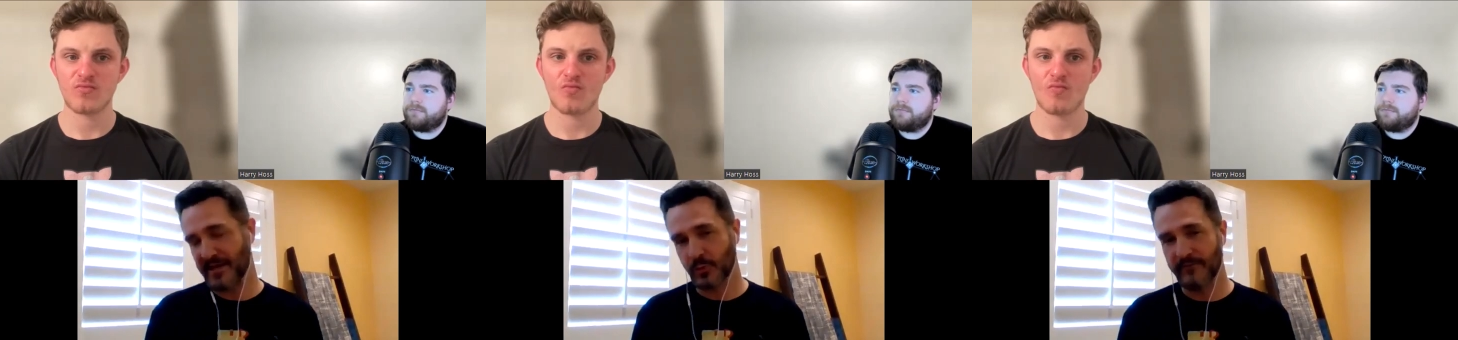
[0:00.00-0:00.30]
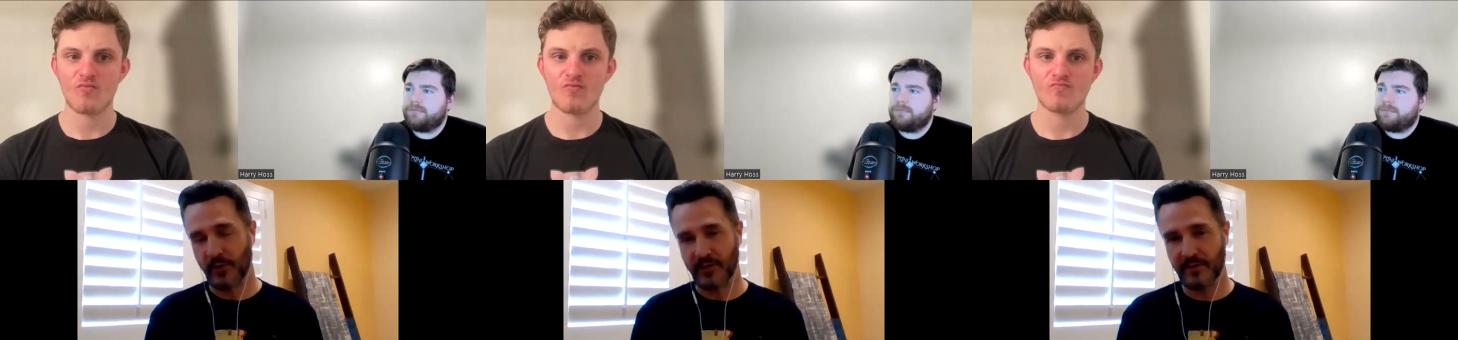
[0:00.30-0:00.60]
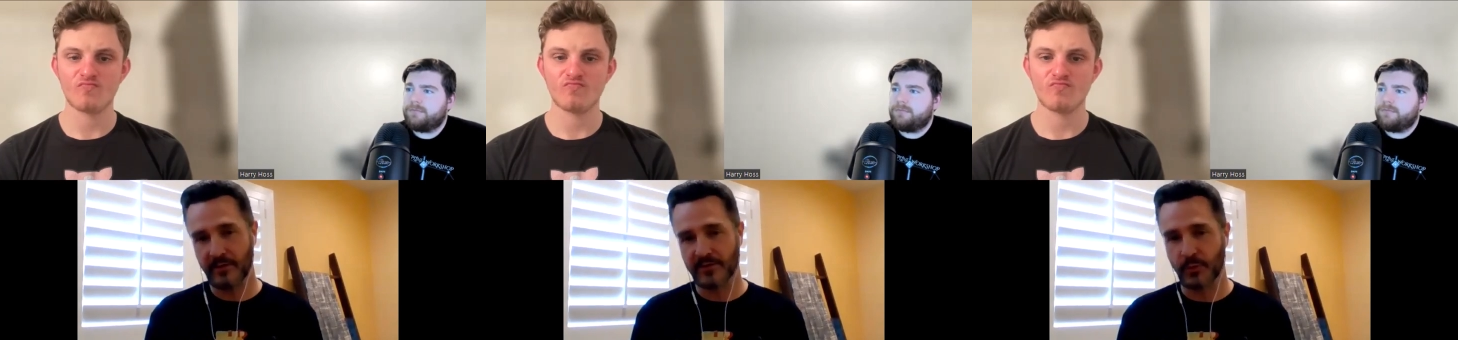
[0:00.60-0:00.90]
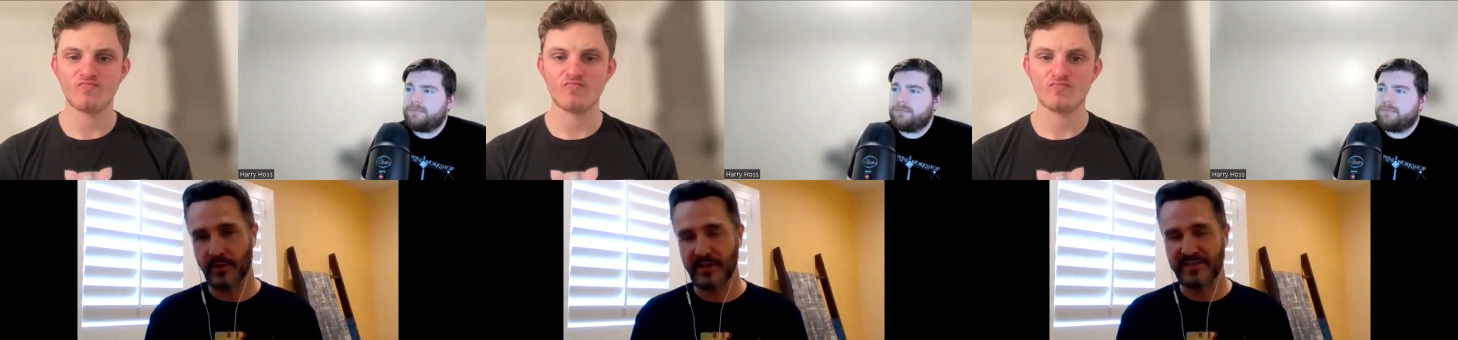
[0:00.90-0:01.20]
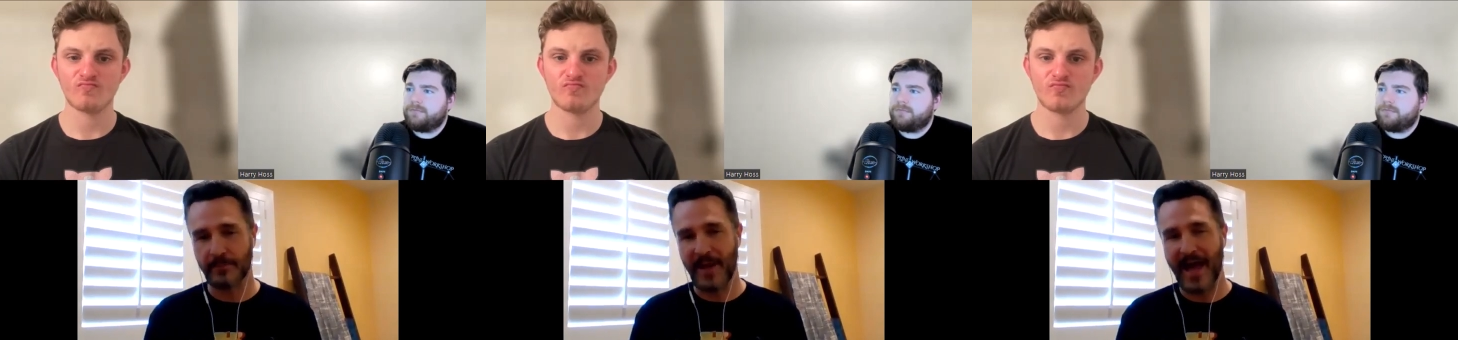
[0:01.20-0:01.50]
Speaker 1: voting. So what ends
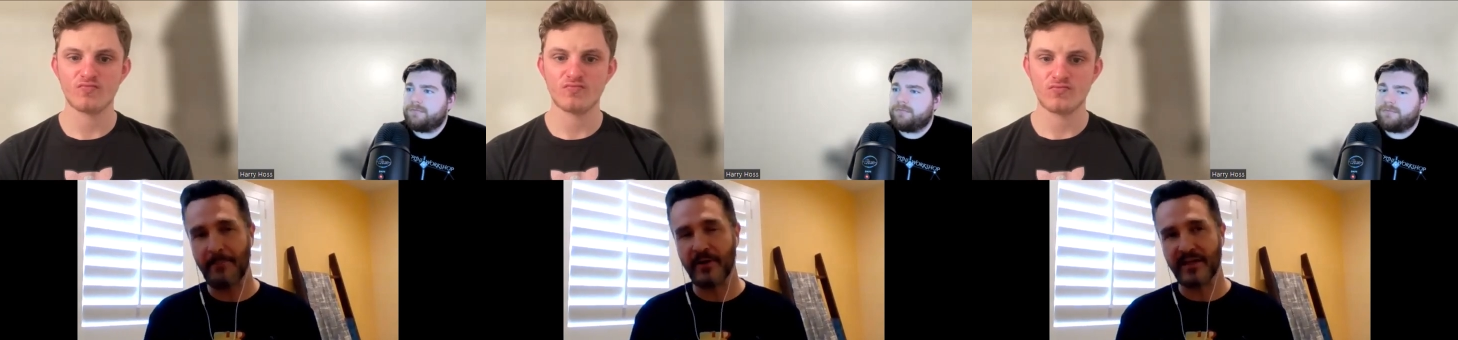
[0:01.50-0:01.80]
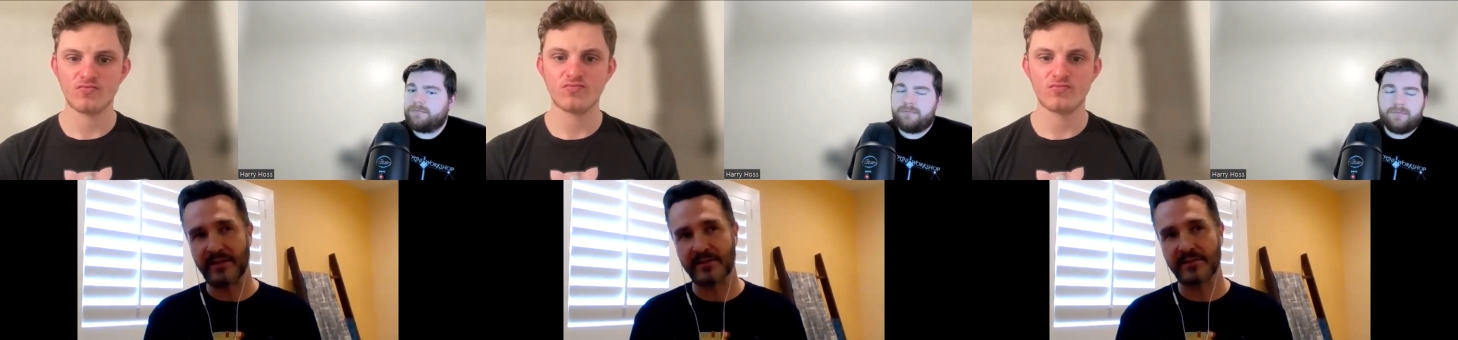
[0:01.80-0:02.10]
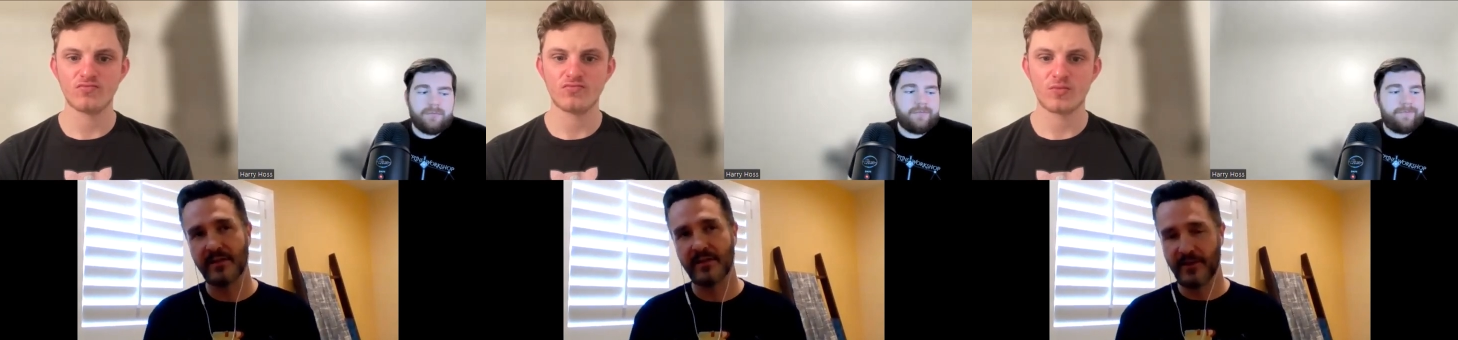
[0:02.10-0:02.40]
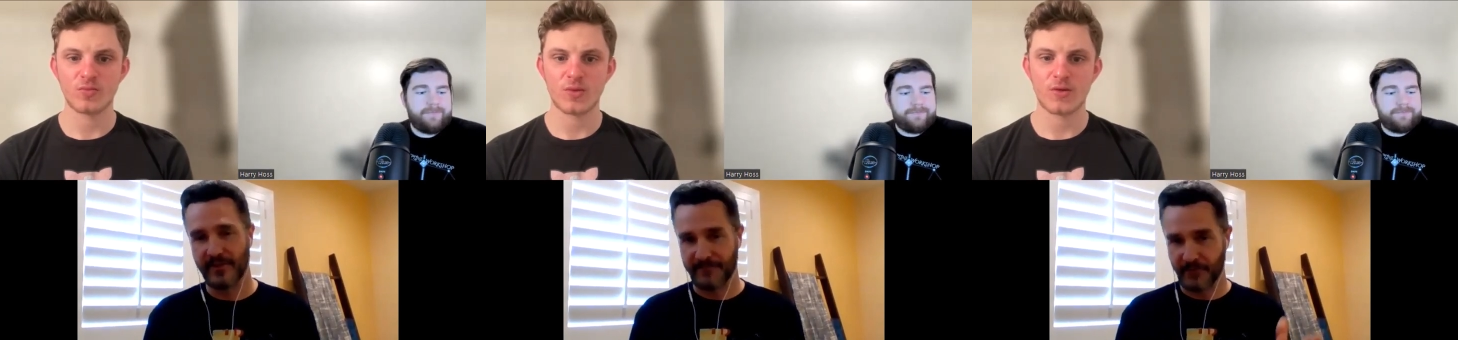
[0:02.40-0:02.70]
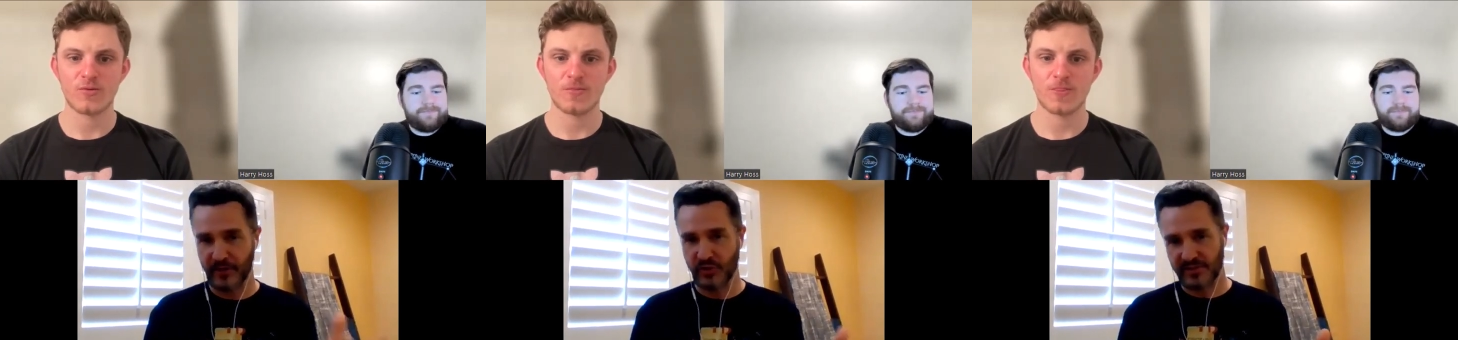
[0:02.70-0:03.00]
up happening is the
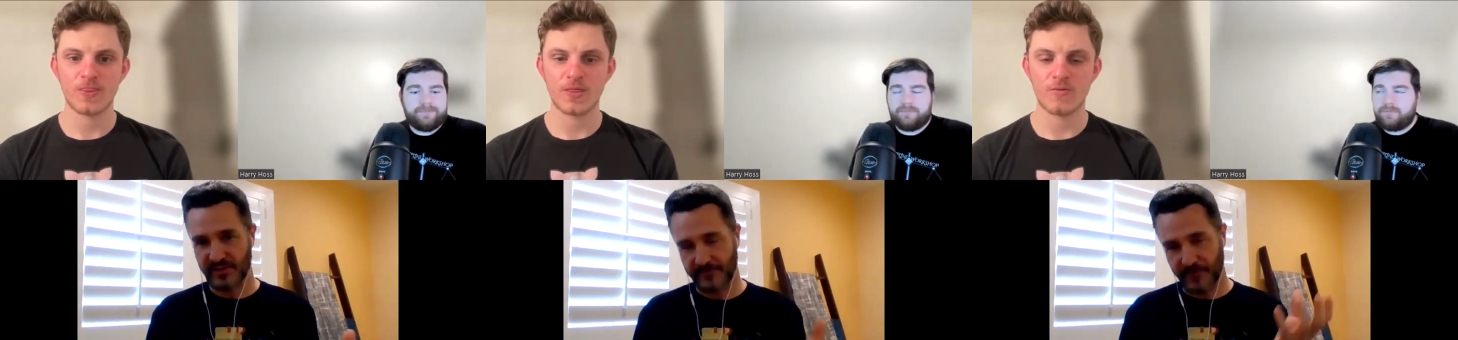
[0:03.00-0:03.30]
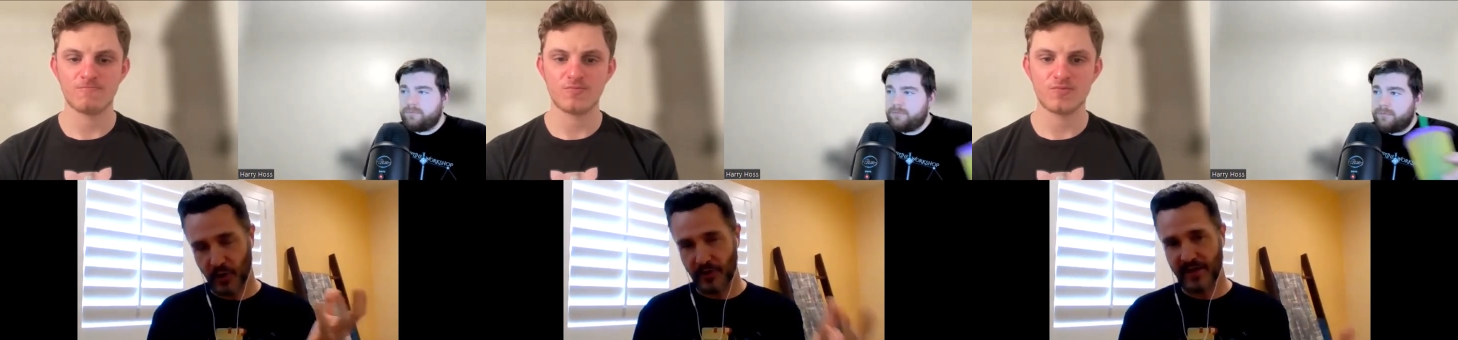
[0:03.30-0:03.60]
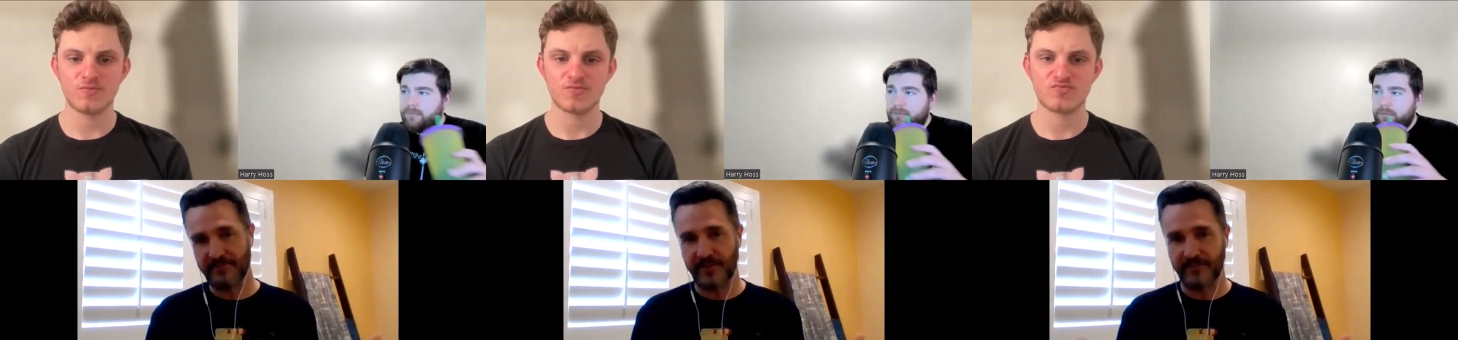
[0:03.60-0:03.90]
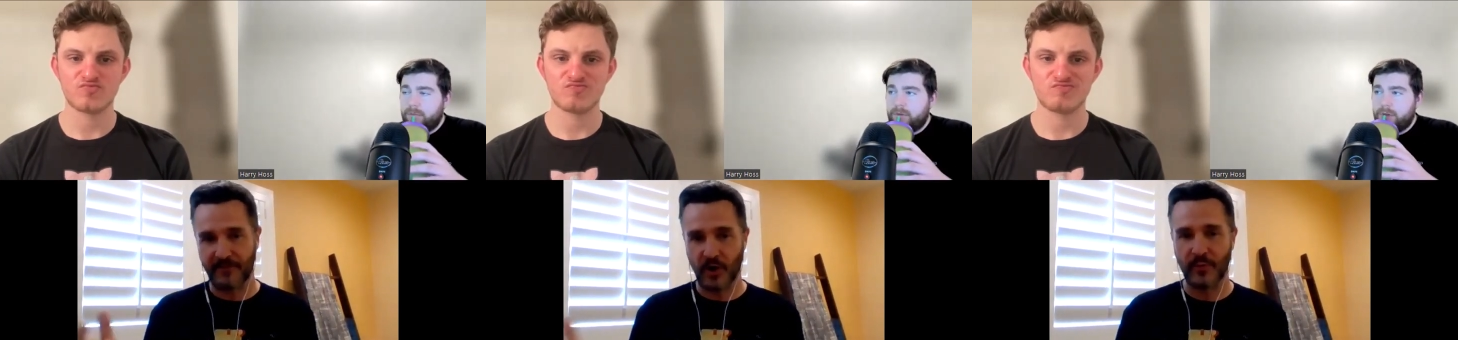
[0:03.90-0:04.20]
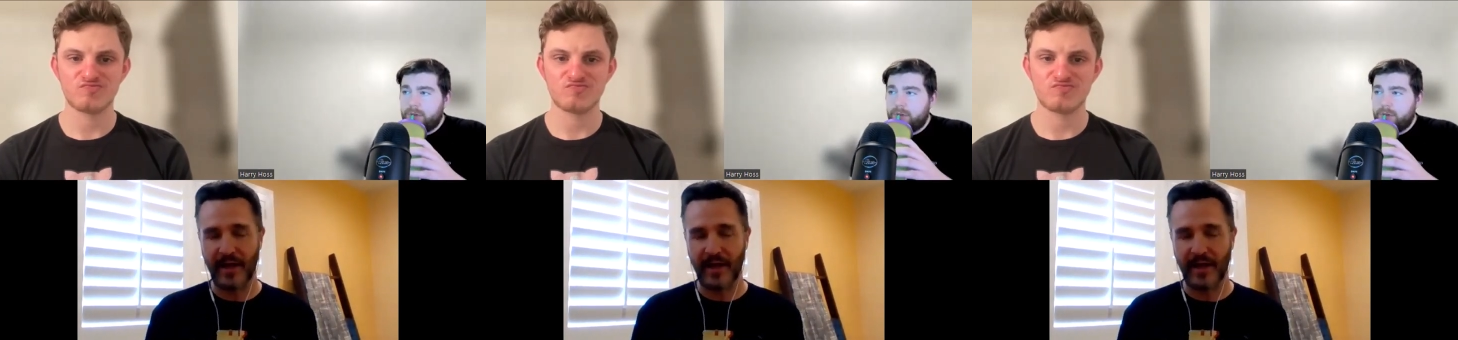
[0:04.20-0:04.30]
fringes, the far left, the far right,